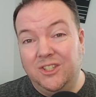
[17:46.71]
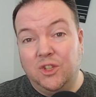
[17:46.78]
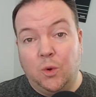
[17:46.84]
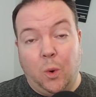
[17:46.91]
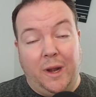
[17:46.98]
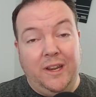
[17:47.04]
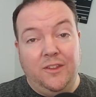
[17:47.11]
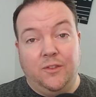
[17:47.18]

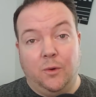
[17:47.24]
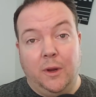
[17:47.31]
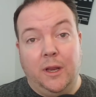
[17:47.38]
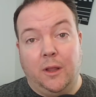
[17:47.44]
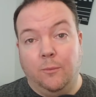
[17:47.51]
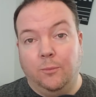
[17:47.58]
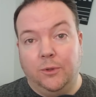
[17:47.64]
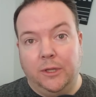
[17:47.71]
23
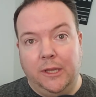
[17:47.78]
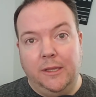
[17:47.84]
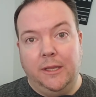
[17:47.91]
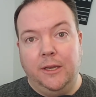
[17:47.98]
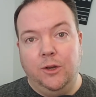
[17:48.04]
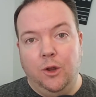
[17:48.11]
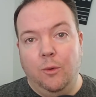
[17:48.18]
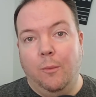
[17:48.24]
completely
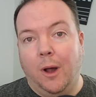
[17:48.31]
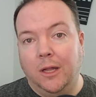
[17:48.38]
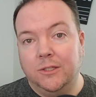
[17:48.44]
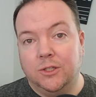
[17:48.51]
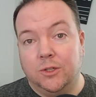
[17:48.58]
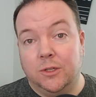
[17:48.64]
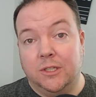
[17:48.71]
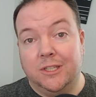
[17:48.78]
new
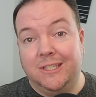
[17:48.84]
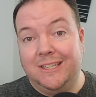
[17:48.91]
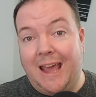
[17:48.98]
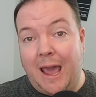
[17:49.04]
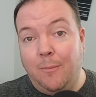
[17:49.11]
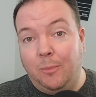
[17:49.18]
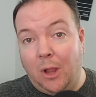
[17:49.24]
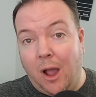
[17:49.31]
monstrous
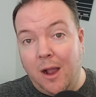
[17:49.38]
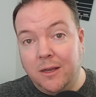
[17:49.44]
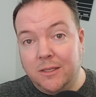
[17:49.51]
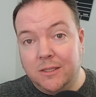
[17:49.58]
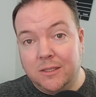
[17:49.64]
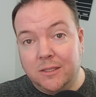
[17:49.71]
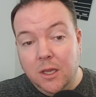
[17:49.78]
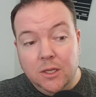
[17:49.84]
stat blocks,